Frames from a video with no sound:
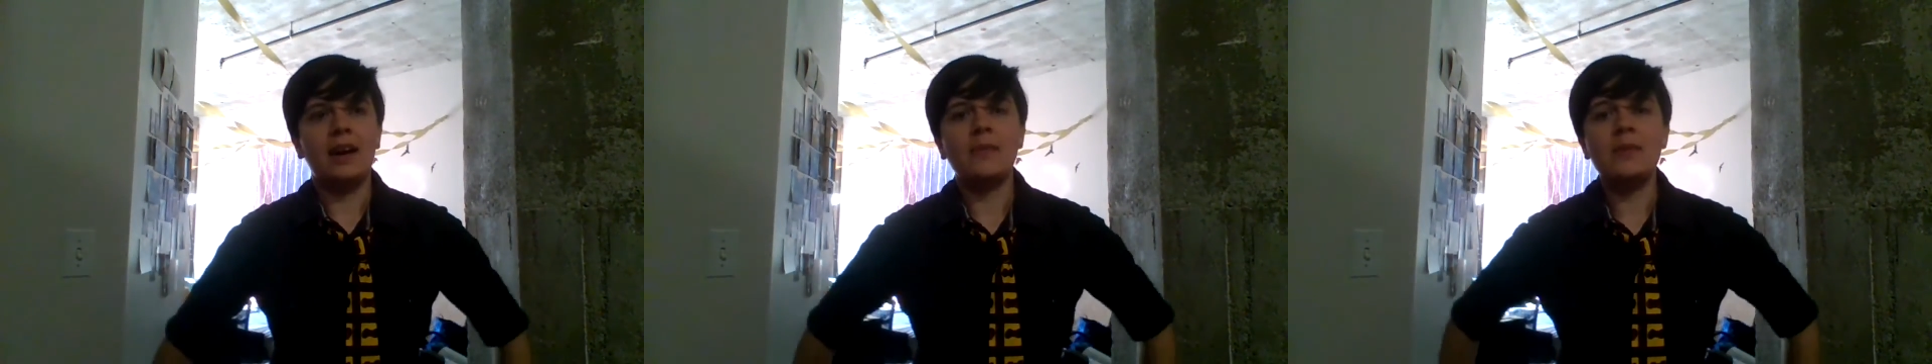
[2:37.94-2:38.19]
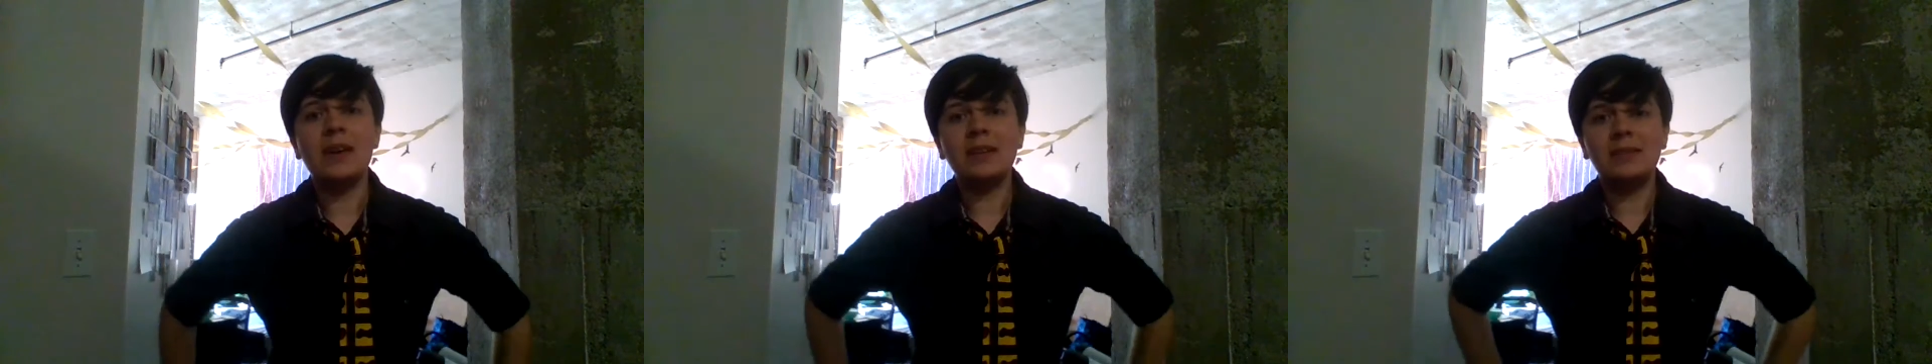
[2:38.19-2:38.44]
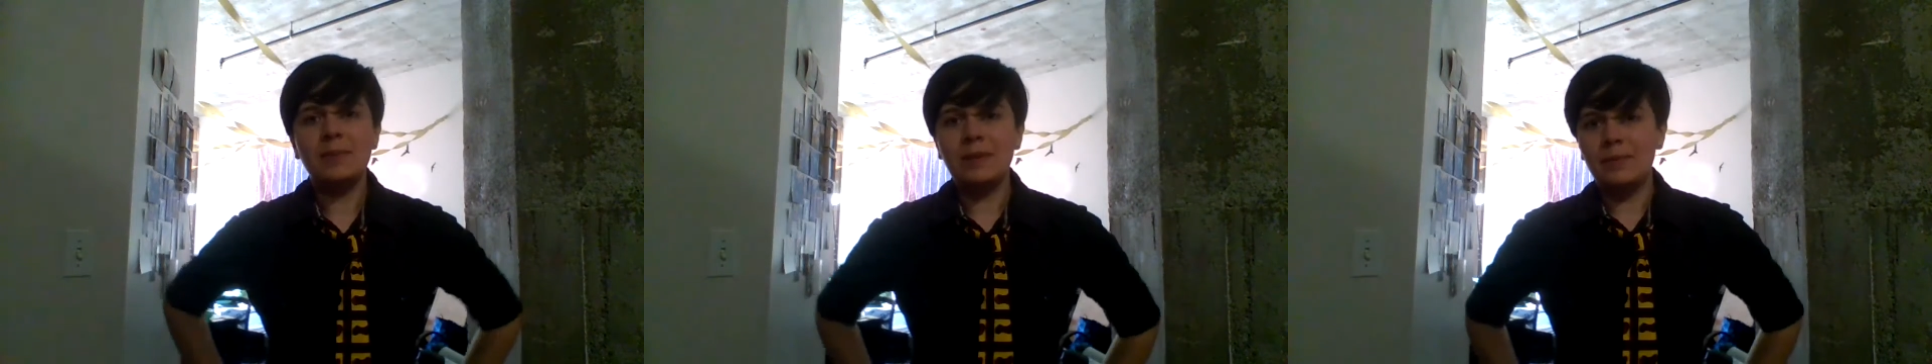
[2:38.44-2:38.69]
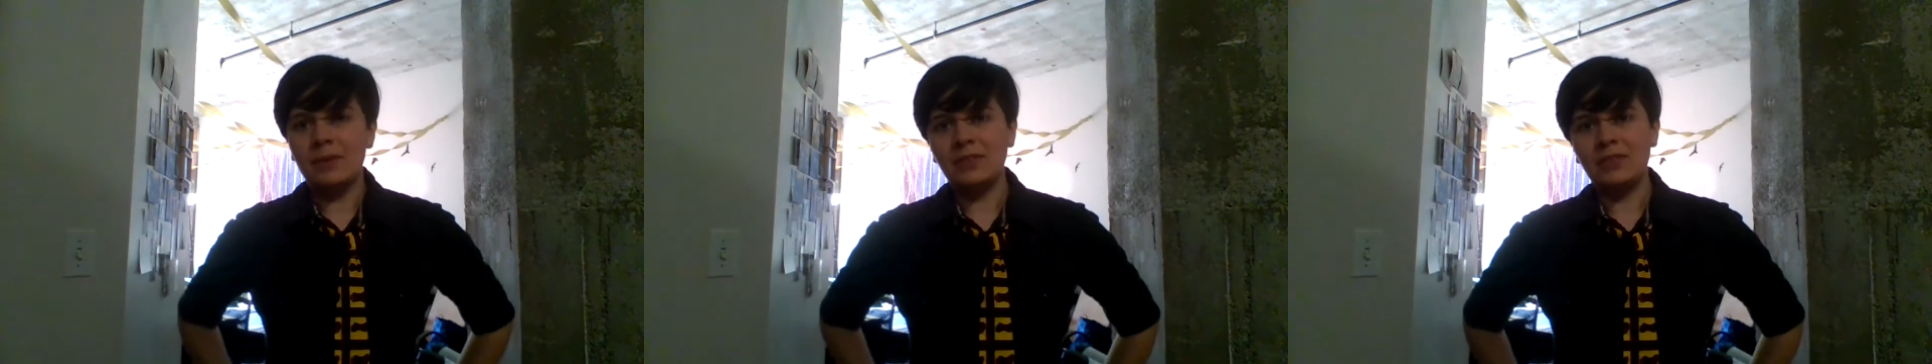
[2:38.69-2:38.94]
We got to meet a
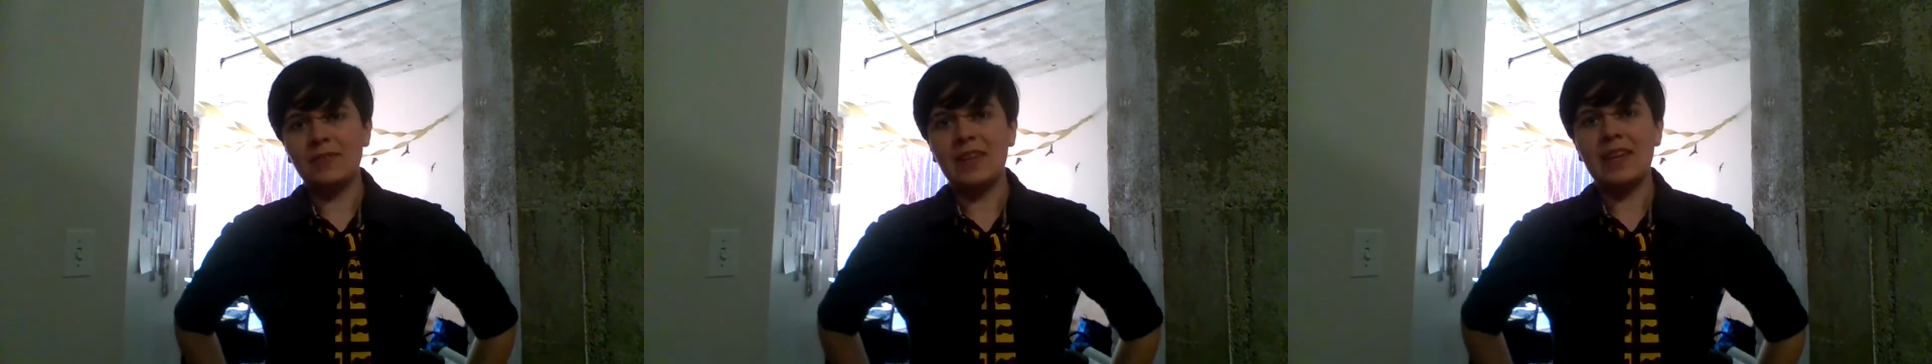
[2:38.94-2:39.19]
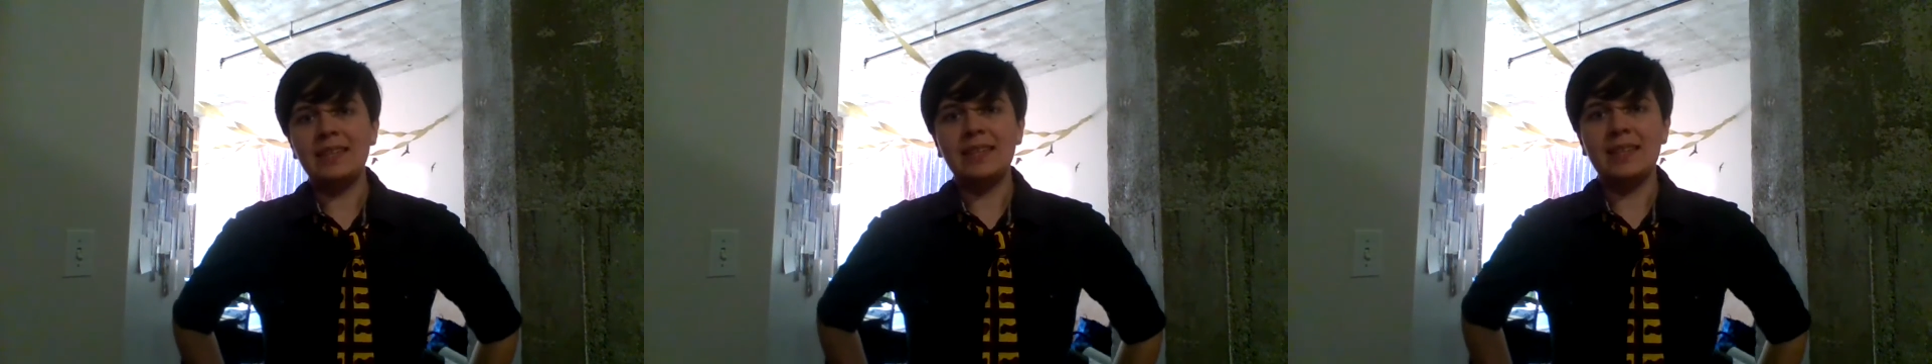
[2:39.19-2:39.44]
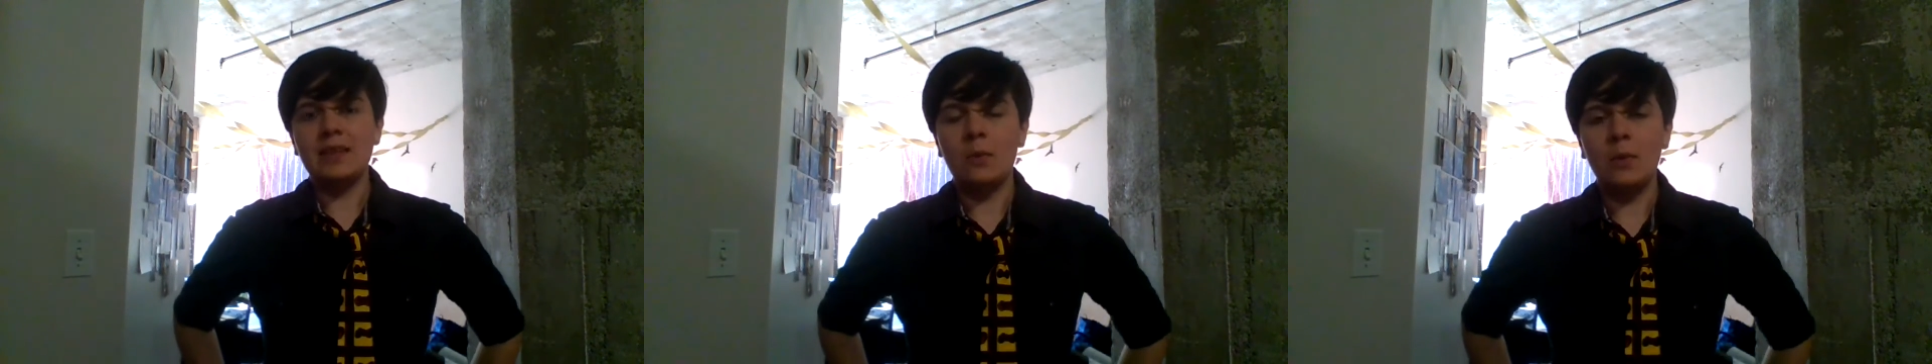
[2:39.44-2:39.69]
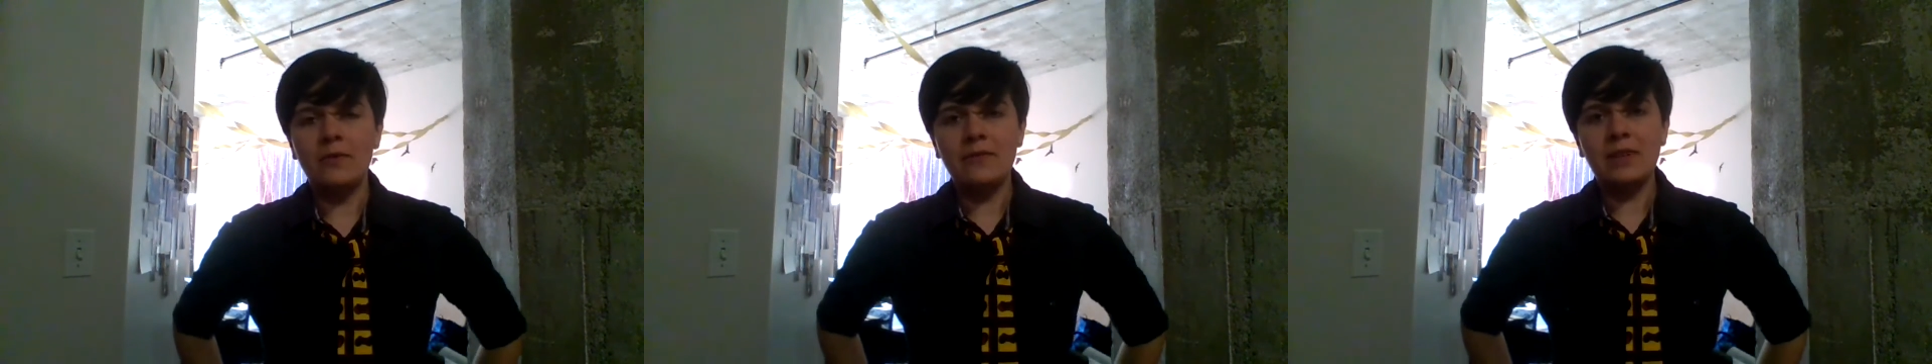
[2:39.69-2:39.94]
bunch of kids at the
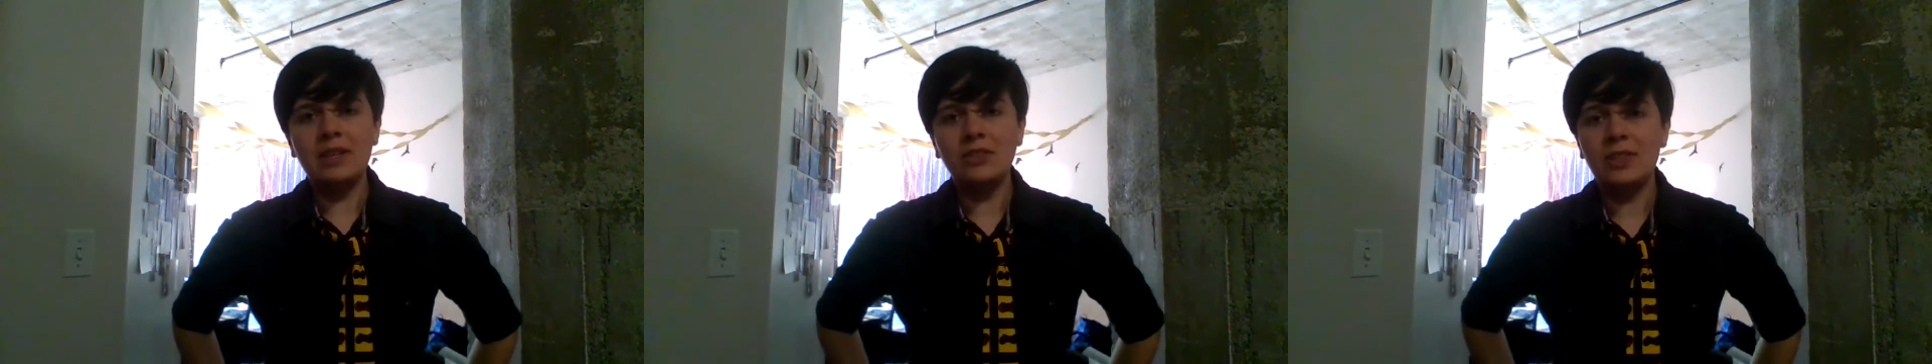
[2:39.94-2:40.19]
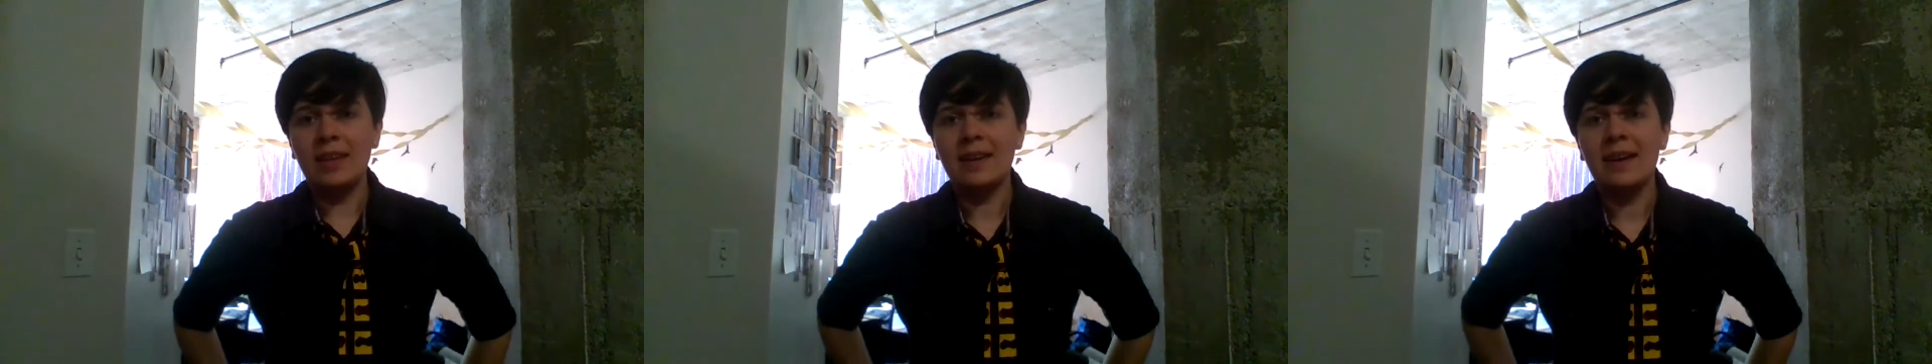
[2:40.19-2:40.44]
orphanage that